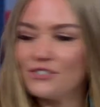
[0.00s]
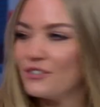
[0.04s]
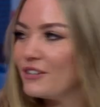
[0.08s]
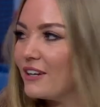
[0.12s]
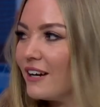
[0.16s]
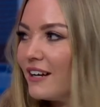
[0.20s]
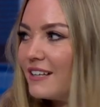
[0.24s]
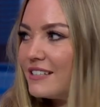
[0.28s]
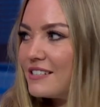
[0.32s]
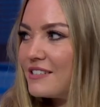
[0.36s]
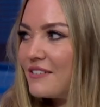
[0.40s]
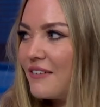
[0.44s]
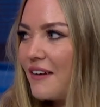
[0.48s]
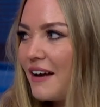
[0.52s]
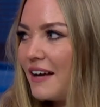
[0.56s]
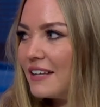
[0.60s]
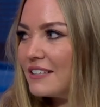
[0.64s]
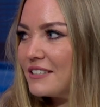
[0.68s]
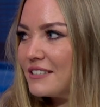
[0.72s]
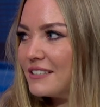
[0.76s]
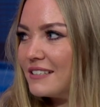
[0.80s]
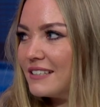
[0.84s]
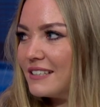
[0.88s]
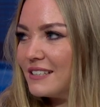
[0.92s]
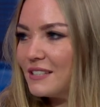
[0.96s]
You guys have
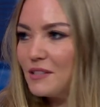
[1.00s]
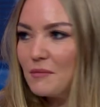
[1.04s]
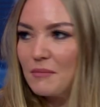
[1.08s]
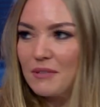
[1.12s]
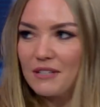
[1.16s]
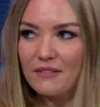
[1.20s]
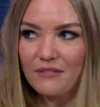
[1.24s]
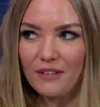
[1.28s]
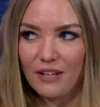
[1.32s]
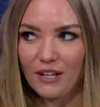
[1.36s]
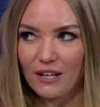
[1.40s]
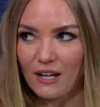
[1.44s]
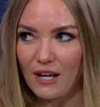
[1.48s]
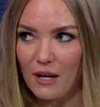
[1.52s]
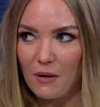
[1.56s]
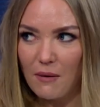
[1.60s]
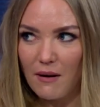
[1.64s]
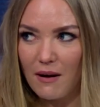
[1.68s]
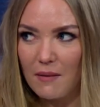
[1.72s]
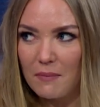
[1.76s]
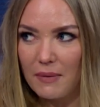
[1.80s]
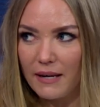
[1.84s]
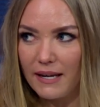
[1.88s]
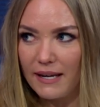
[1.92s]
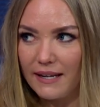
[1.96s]
had a little bit of a glow
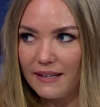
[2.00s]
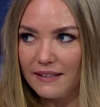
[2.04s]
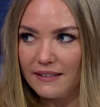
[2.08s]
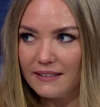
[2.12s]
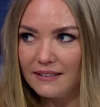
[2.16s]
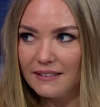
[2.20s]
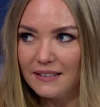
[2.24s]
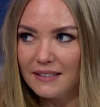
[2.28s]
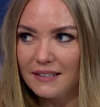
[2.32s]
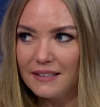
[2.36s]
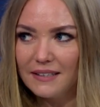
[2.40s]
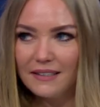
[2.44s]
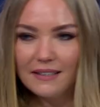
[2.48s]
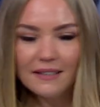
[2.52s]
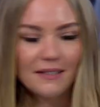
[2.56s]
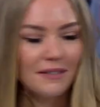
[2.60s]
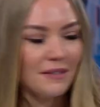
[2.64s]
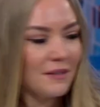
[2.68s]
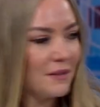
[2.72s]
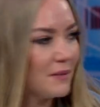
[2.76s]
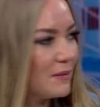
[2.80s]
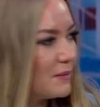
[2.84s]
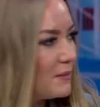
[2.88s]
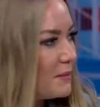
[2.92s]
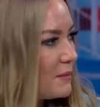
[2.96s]
up here.
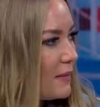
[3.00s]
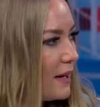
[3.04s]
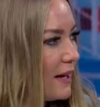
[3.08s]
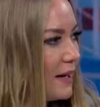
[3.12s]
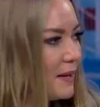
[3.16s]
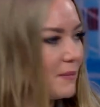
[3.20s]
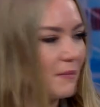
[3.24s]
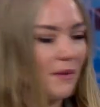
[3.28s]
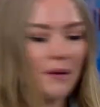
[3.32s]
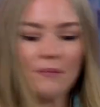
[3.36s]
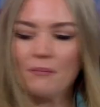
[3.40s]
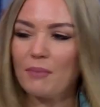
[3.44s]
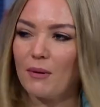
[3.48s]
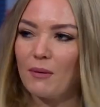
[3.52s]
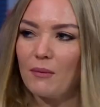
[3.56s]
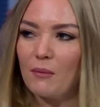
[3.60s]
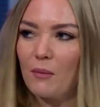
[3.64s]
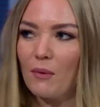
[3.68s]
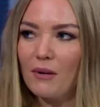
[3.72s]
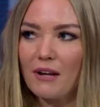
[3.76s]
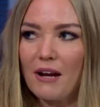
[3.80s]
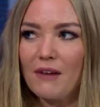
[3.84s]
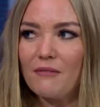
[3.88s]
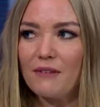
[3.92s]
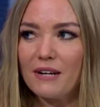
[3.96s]
but
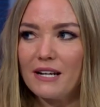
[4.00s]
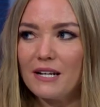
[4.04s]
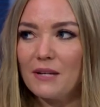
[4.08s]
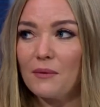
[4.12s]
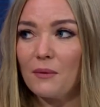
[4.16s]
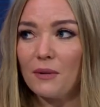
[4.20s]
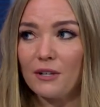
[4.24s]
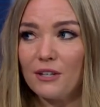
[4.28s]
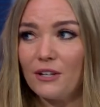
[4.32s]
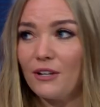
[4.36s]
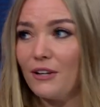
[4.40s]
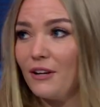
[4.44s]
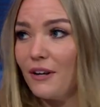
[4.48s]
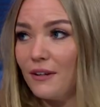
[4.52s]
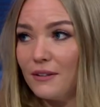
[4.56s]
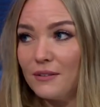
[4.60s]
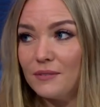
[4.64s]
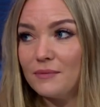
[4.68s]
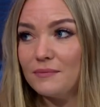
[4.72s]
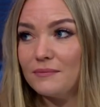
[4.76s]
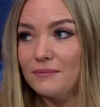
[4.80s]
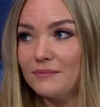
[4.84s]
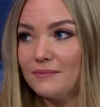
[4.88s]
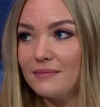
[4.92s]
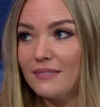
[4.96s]
what I really want to
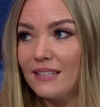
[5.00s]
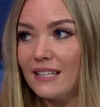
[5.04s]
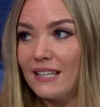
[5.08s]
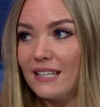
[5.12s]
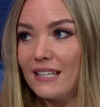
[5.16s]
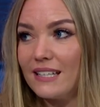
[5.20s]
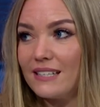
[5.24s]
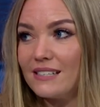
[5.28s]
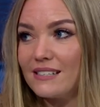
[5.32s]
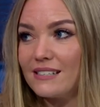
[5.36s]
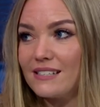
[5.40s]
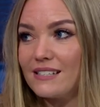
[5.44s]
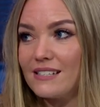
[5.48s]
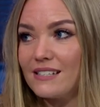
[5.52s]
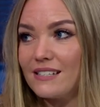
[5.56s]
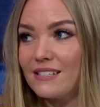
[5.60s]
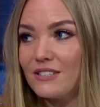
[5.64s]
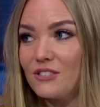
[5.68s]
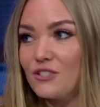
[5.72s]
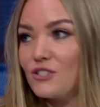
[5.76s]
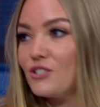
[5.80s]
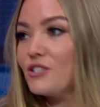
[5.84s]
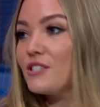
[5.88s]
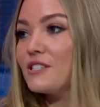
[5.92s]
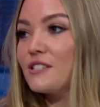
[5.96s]
know is,
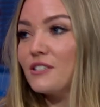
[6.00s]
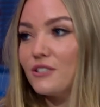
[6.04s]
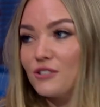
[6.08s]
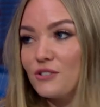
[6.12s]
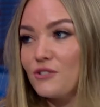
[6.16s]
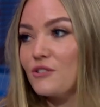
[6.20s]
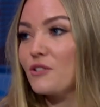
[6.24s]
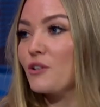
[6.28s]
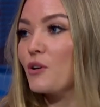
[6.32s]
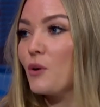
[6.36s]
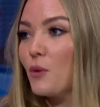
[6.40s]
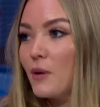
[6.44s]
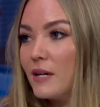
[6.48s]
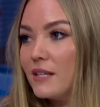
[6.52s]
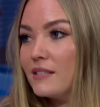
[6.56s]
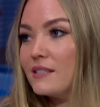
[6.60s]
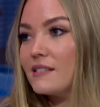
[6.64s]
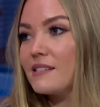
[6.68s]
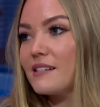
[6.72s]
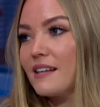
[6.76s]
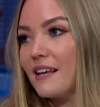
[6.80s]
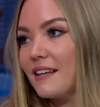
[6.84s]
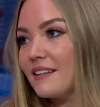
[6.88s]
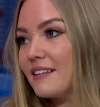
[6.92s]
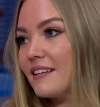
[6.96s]
do you still do the
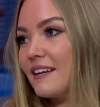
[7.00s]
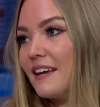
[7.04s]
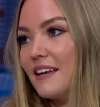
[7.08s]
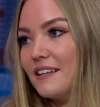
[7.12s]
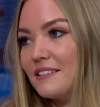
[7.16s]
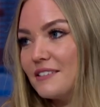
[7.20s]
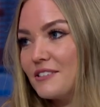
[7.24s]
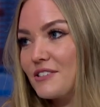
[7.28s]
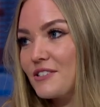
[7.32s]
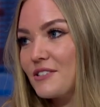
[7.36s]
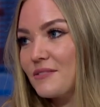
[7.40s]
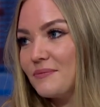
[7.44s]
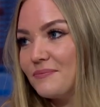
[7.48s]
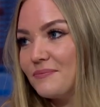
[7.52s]
quiz at the end?